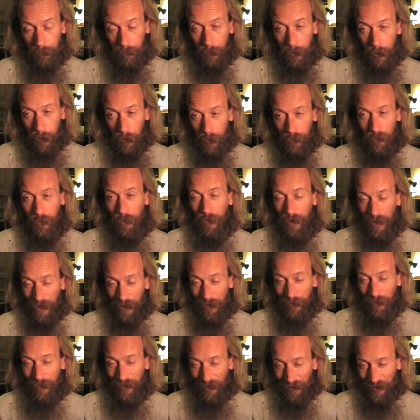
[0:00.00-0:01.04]
God's
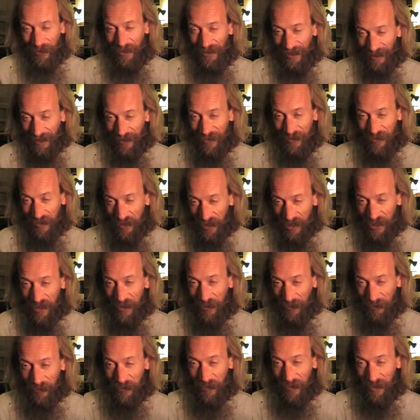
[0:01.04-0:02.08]
favourite is
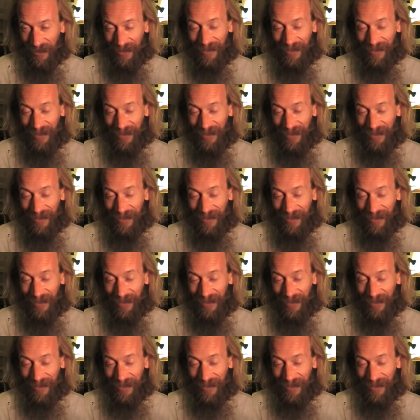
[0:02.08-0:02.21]
chaos.